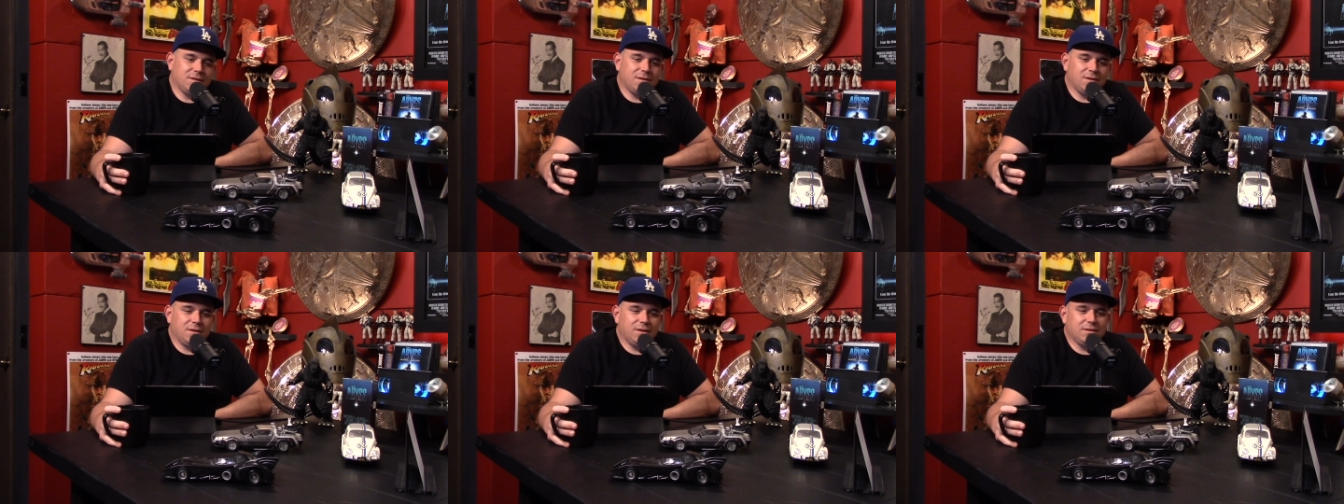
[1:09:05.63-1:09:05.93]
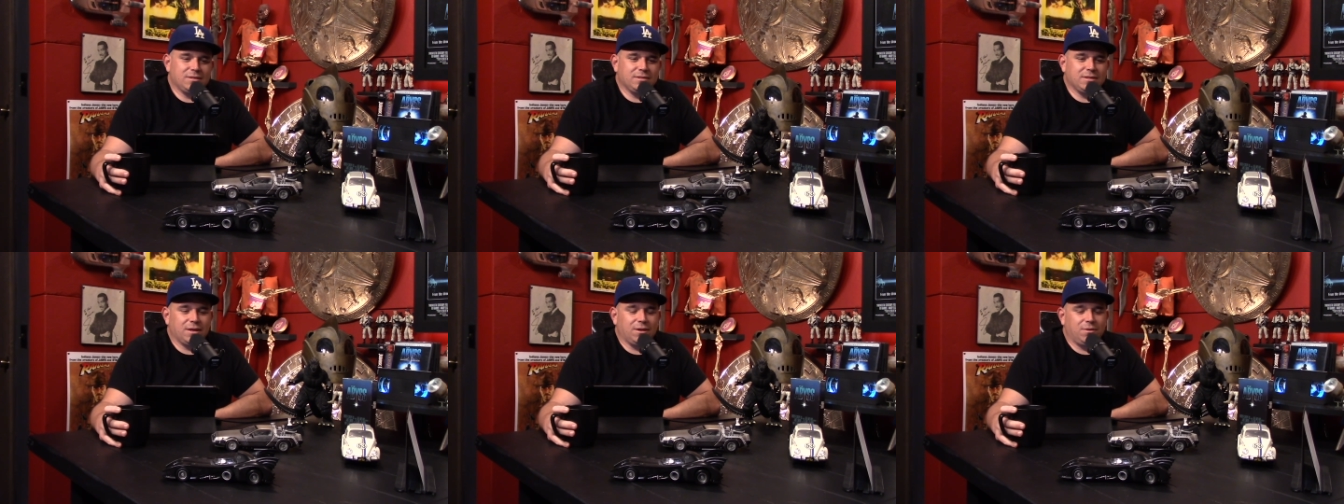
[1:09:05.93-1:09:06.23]

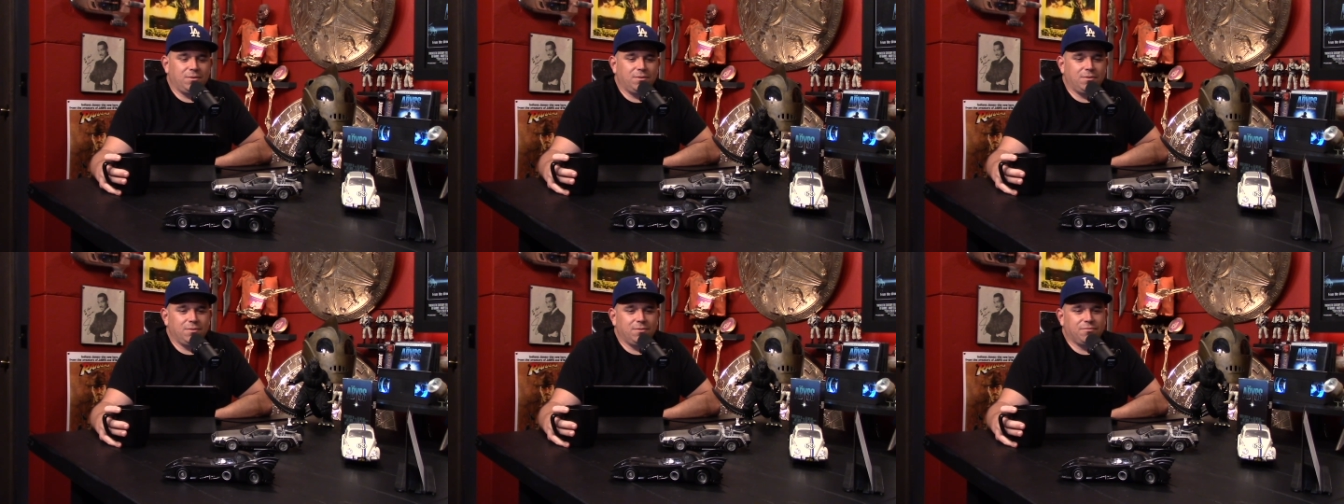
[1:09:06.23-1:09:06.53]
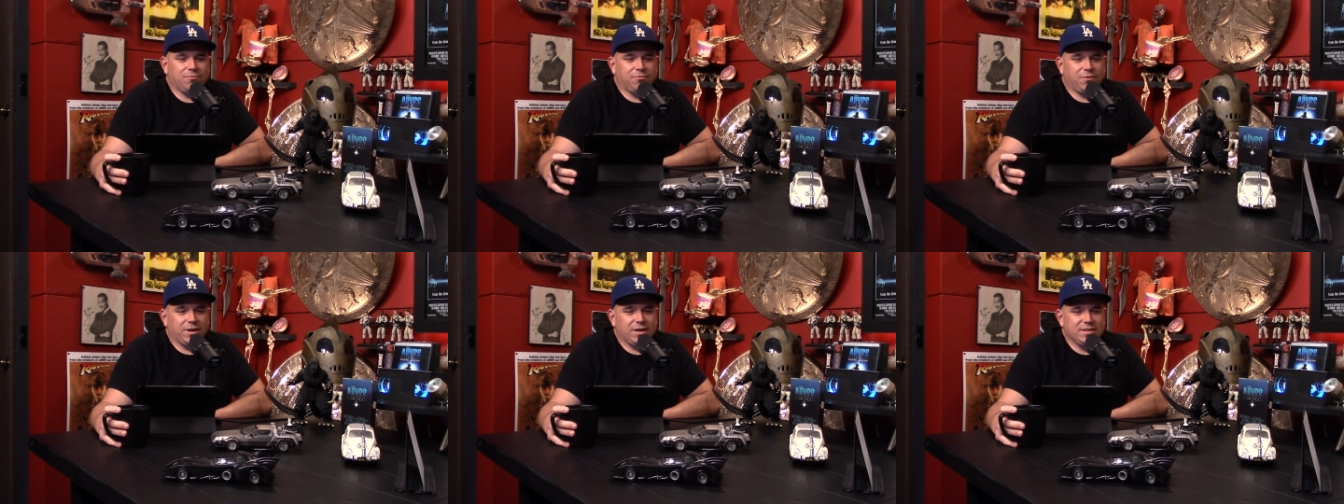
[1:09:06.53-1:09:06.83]
It's like a whole
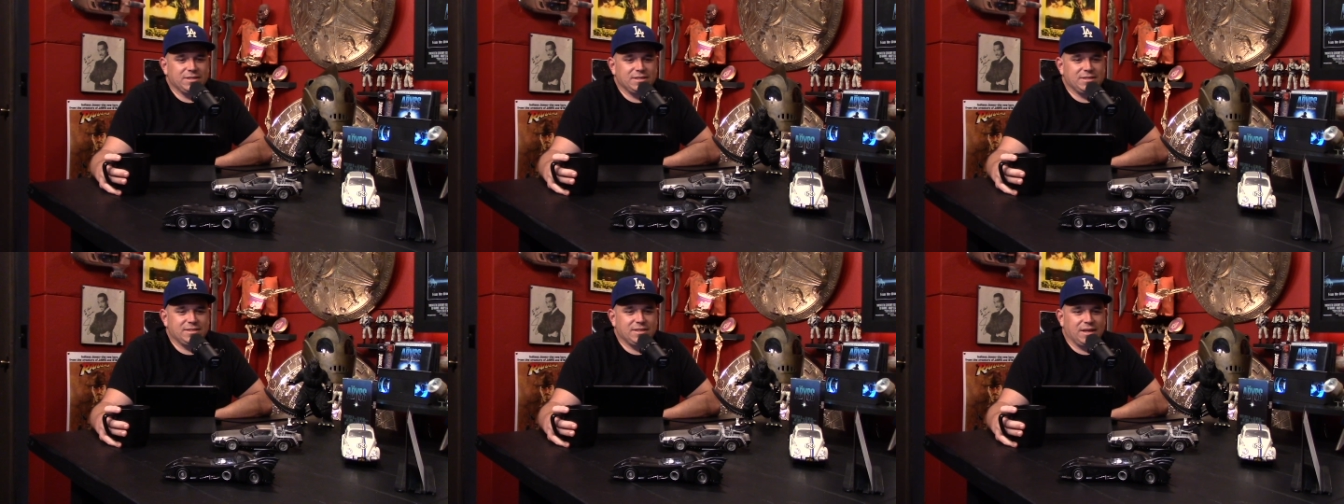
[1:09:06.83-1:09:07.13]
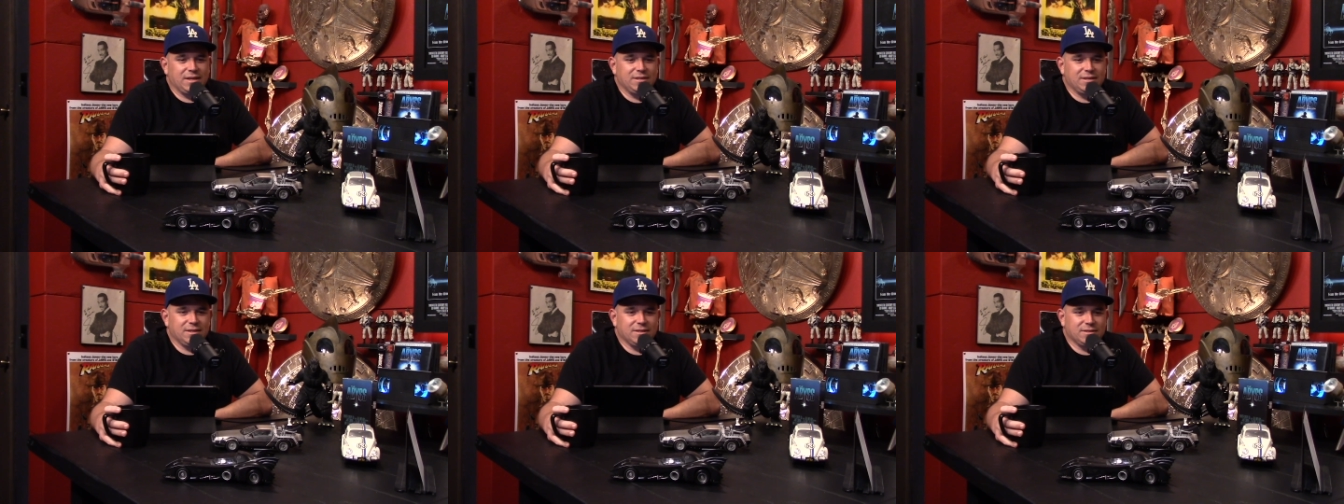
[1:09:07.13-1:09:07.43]
freaking
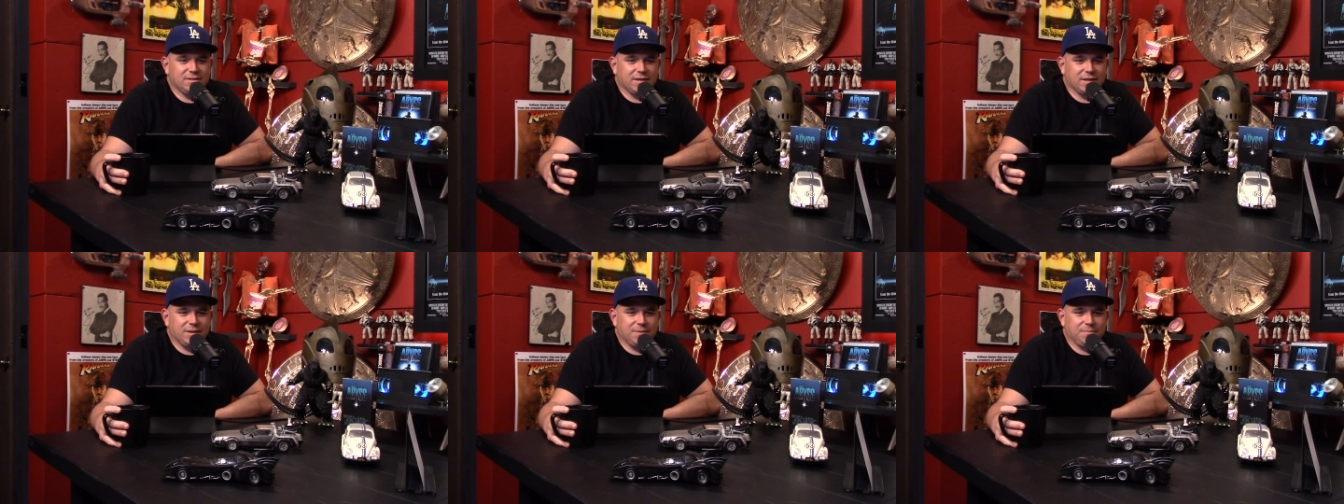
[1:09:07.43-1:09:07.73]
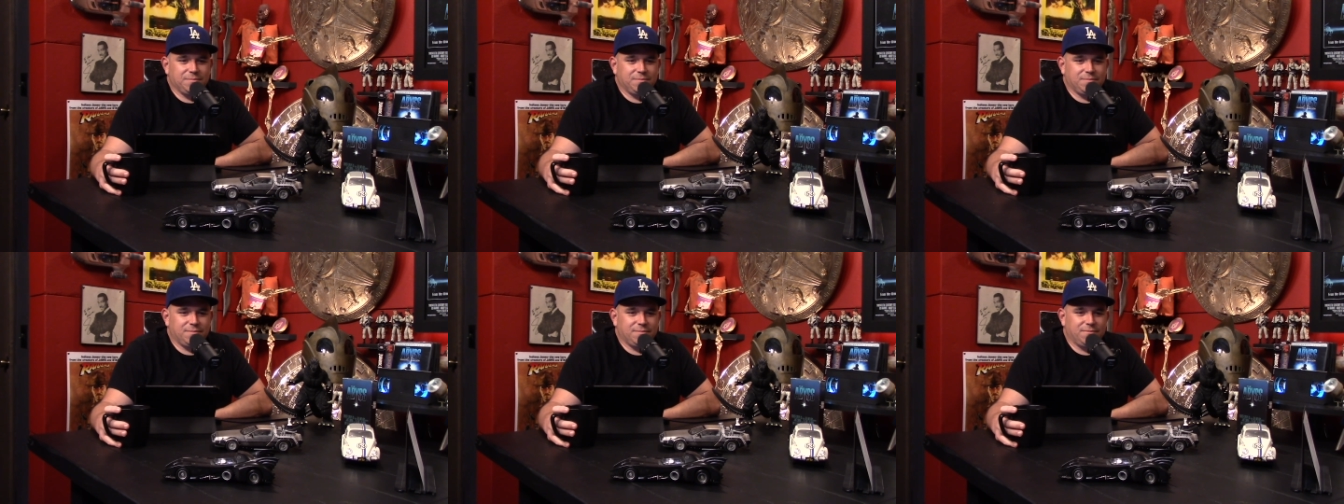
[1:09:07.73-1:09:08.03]
sentence, like a
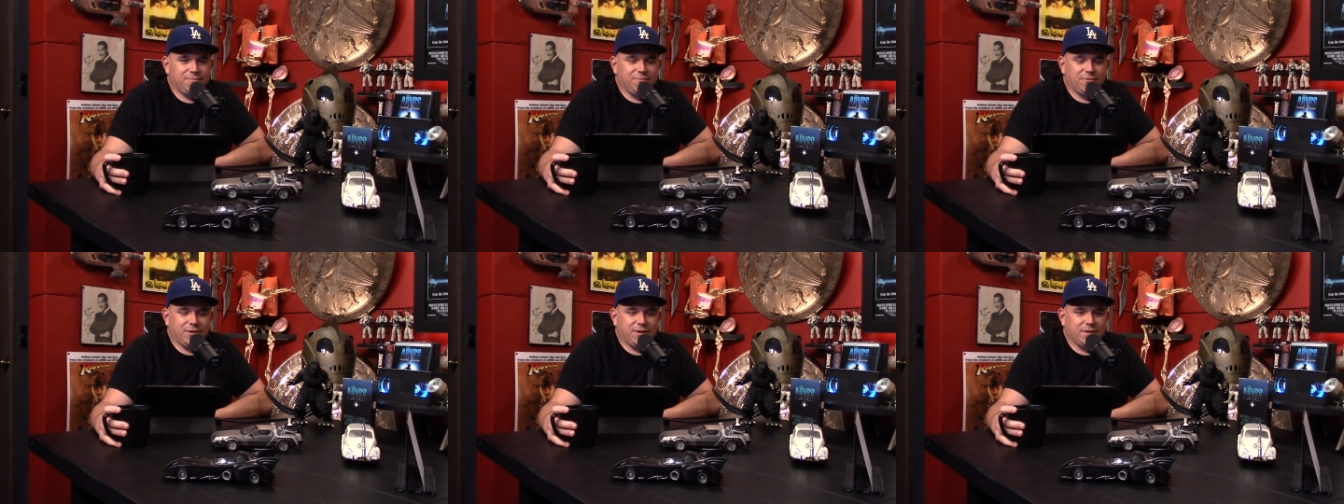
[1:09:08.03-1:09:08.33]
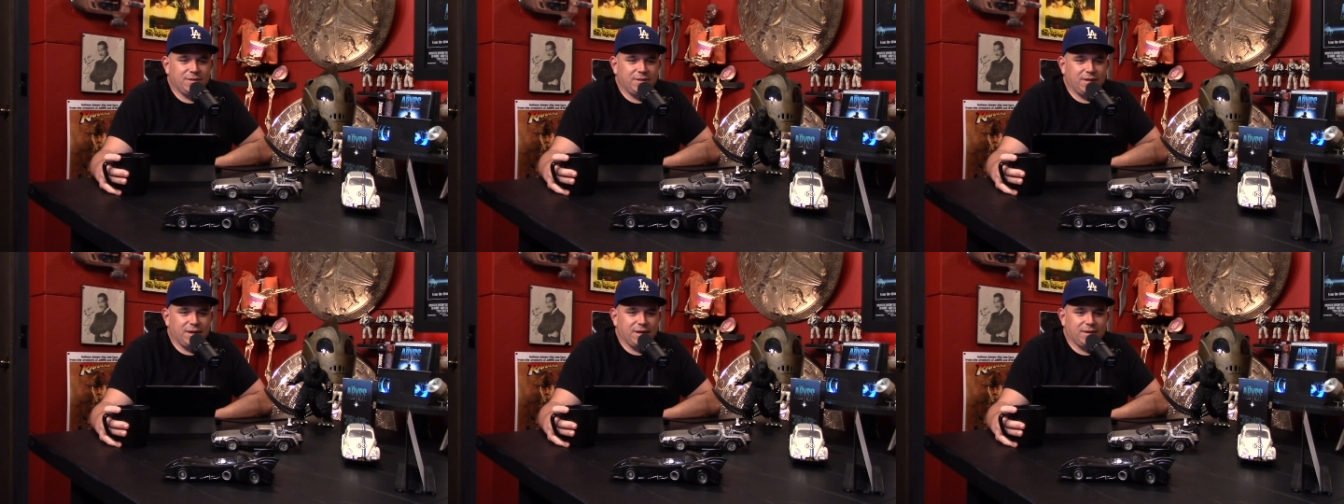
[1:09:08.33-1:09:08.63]

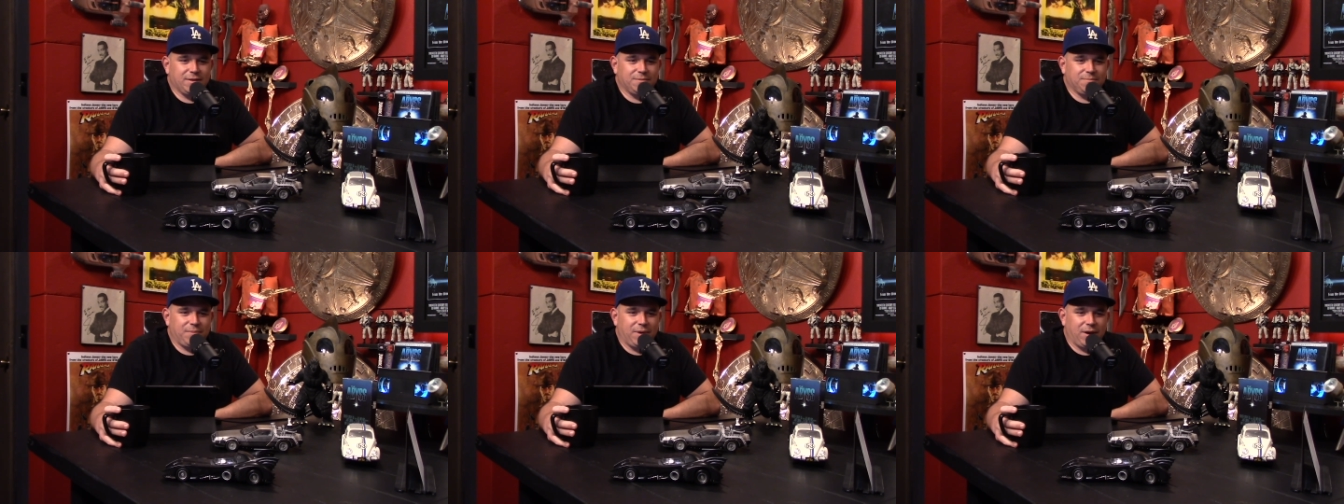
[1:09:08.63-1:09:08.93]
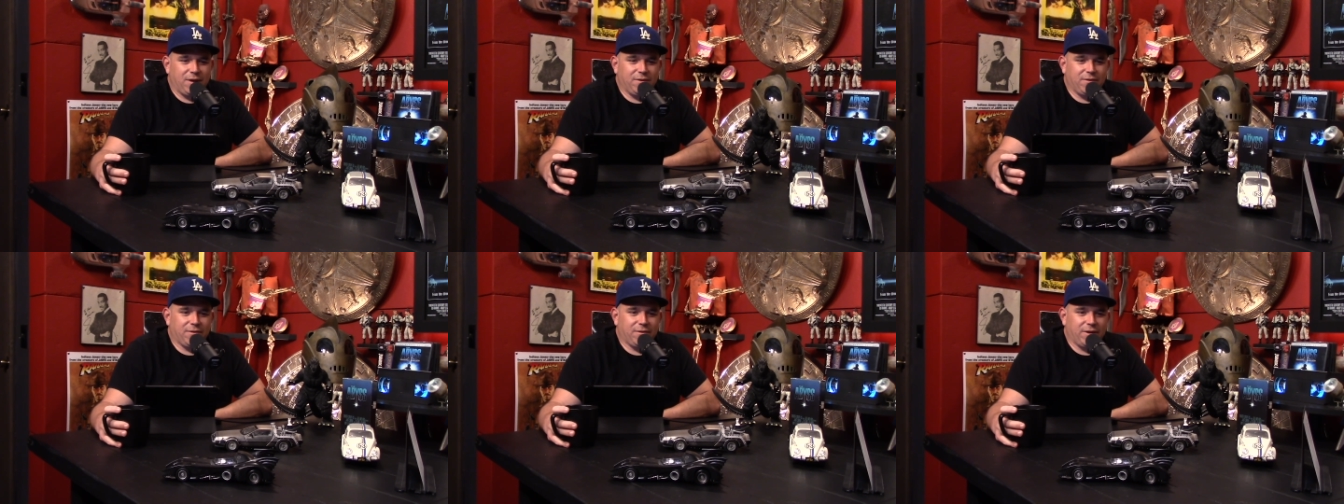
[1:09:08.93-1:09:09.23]
freaking like
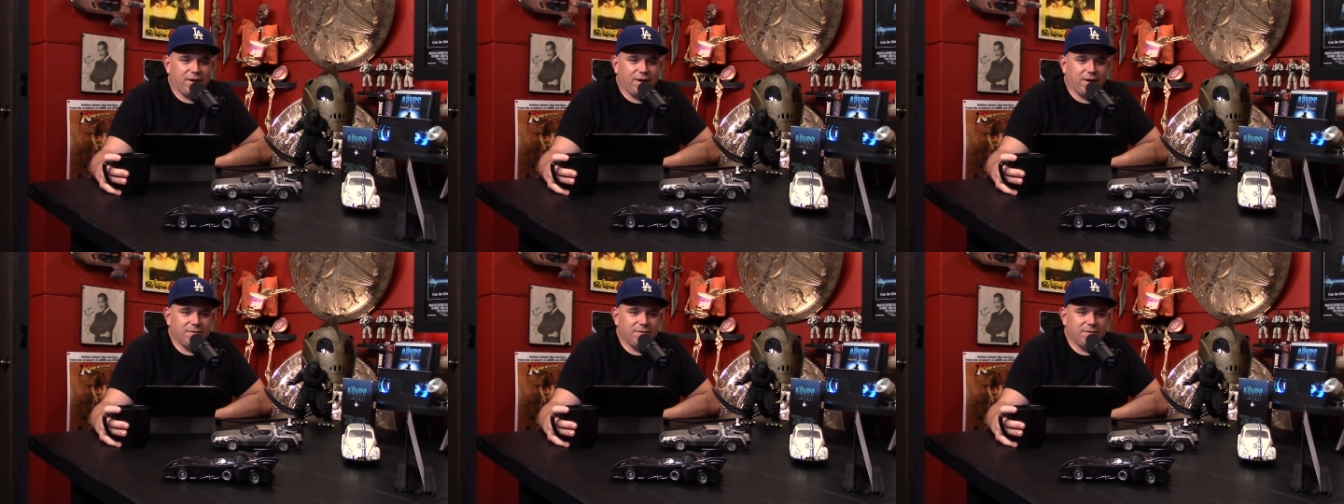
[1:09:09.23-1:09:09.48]
paragraph.